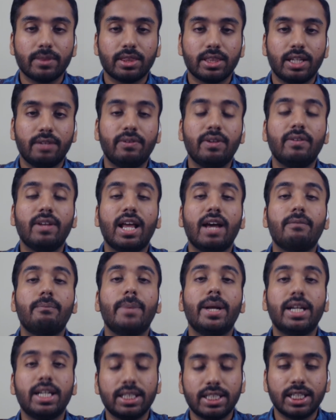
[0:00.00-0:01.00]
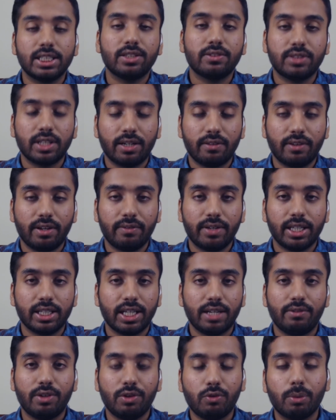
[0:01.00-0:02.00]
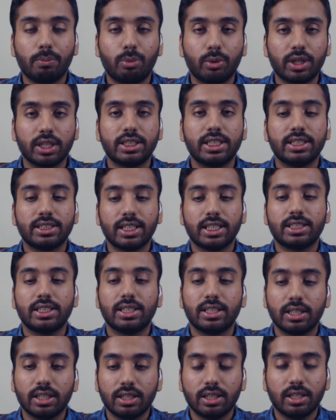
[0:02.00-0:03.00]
that we will have better chance of surviving, that we won't put us in such a